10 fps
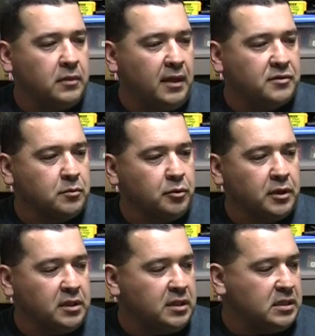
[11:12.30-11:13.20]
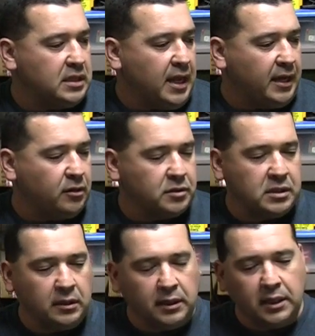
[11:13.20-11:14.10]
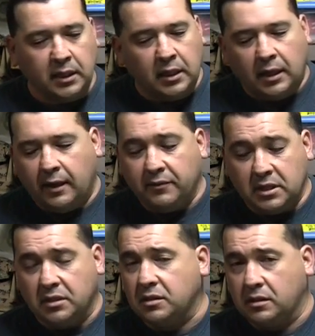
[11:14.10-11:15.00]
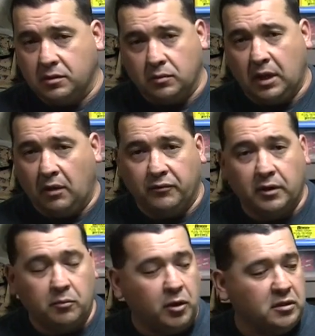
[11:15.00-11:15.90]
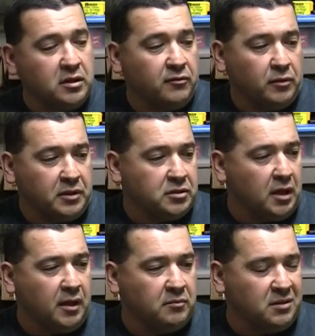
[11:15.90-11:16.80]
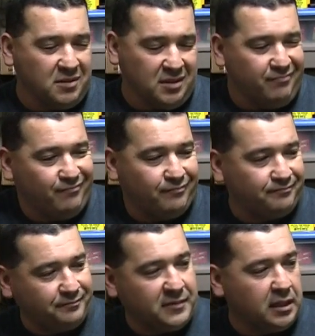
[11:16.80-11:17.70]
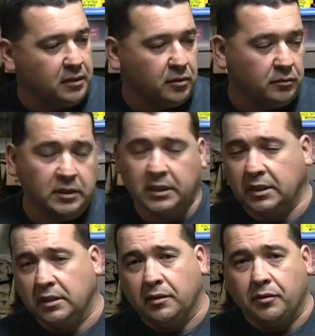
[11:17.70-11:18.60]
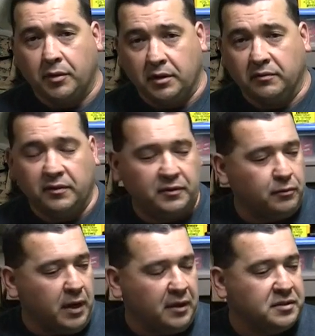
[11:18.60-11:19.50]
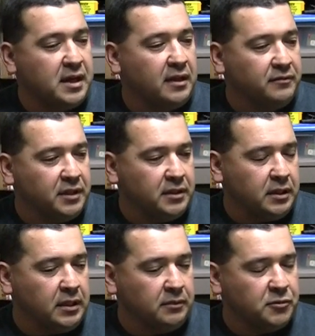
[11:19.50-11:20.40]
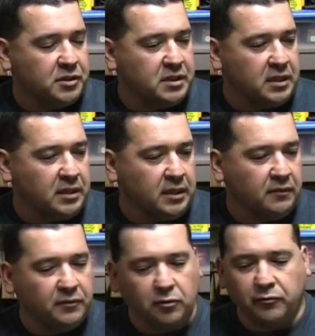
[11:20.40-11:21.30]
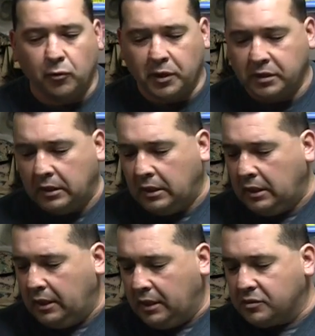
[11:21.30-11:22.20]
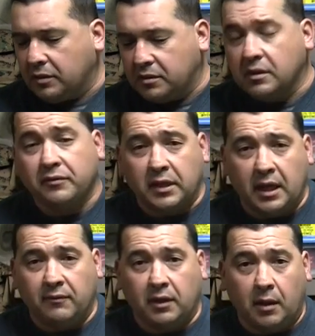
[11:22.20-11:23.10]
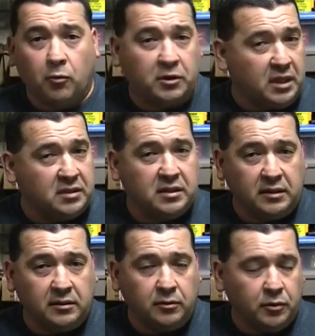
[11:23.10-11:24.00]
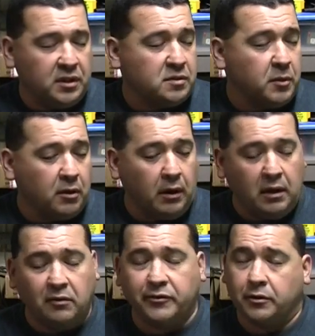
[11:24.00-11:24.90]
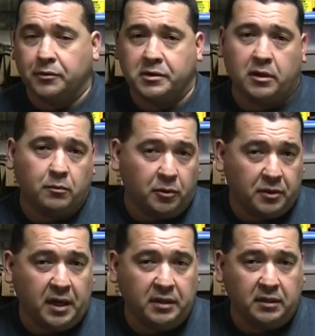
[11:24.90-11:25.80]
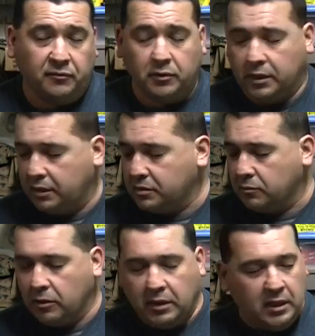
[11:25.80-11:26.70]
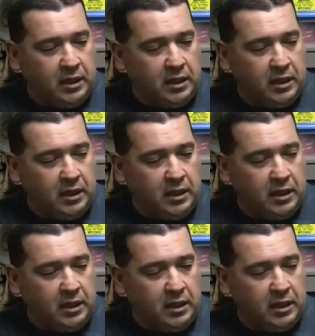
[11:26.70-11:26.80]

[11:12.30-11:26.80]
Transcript: have some pretty decent accuracy on it. I haven't tested this one out very much. I've only shot maybe, I don't know, 30 to 50 rounds out of it um, just to get a feel for it. So I definitely have a lot more testing to do with this barrel. However, there was another build that I did for a customer